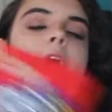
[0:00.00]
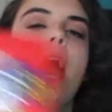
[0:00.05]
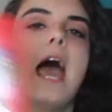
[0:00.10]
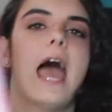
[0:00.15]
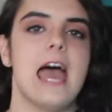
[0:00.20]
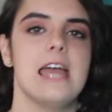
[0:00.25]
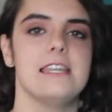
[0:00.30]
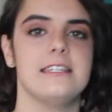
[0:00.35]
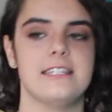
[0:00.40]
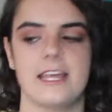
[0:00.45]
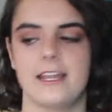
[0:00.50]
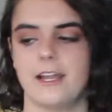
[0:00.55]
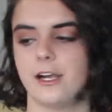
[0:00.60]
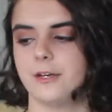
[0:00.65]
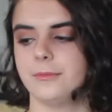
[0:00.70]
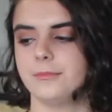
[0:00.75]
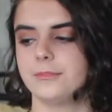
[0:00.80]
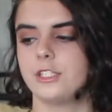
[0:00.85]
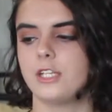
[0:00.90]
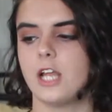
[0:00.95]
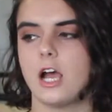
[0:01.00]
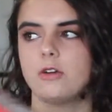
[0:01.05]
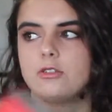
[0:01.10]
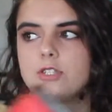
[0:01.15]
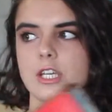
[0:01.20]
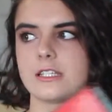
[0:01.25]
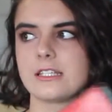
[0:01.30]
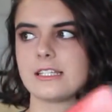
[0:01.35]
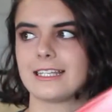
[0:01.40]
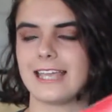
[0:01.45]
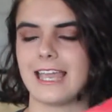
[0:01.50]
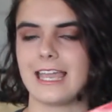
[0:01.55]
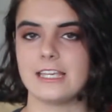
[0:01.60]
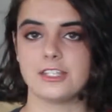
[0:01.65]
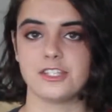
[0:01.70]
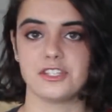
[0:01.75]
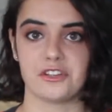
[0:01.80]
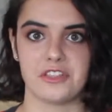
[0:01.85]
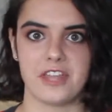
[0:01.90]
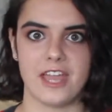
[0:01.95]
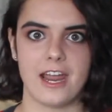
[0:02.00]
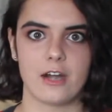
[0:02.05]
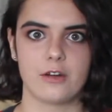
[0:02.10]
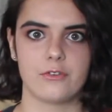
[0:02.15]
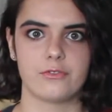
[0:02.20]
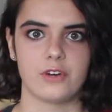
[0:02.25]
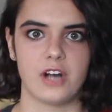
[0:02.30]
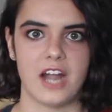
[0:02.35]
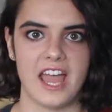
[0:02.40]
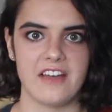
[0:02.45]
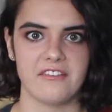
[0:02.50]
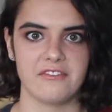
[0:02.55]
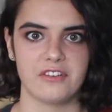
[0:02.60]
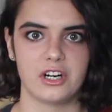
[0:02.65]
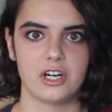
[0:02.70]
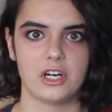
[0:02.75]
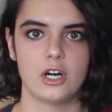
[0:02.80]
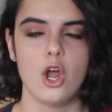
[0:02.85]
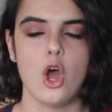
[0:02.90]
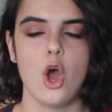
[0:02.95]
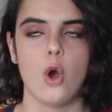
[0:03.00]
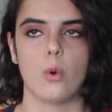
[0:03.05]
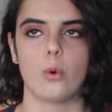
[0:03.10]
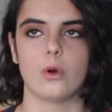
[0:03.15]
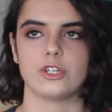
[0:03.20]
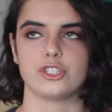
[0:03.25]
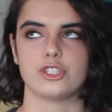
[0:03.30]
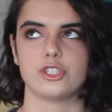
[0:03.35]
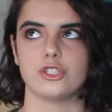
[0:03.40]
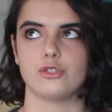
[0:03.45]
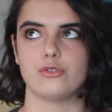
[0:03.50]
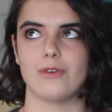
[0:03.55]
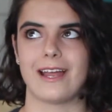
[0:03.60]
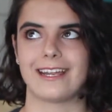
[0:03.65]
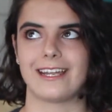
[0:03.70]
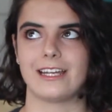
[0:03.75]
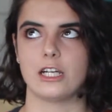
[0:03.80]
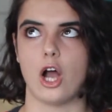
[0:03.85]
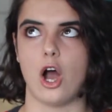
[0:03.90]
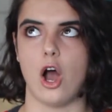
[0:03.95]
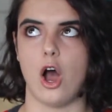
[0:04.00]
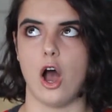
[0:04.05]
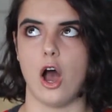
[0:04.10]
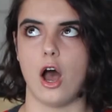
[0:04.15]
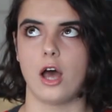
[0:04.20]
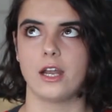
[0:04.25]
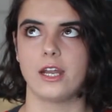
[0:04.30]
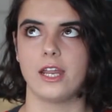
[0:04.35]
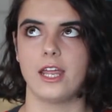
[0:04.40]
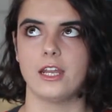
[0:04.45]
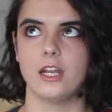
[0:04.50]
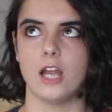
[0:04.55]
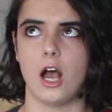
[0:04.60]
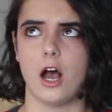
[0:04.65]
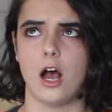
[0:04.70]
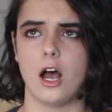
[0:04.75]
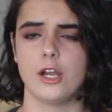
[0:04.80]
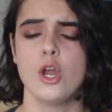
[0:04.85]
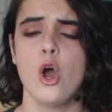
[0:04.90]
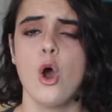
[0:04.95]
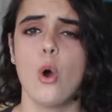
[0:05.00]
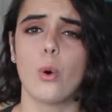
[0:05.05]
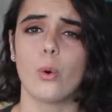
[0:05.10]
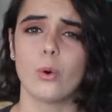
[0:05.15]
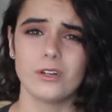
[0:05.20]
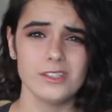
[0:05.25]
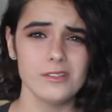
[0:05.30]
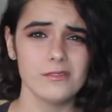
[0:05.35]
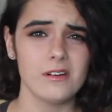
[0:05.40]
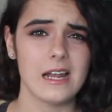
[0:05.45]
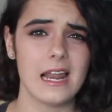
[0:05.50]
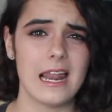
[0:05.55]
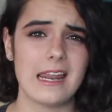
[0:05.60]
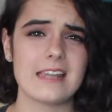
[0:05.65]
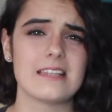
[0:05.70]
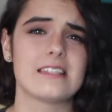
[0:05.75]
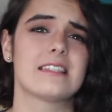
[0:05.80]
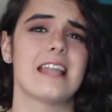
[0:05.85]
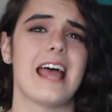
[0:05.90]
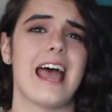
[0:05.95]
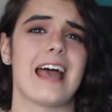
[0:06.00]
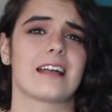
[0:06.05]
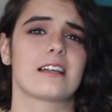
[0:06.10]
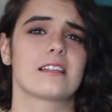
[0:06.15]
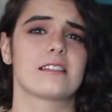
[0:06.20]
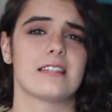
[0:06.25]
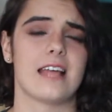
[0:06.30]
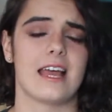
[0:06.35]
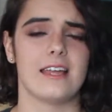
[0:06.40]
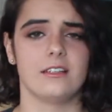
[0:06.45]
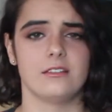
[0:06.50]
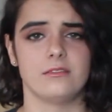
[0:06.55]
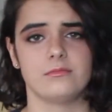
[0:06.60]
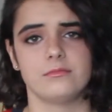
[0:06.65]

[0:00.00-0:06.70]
And dinner, you know, just in case you're there forever or it's just dragging on and on, or you run out of snacks. Then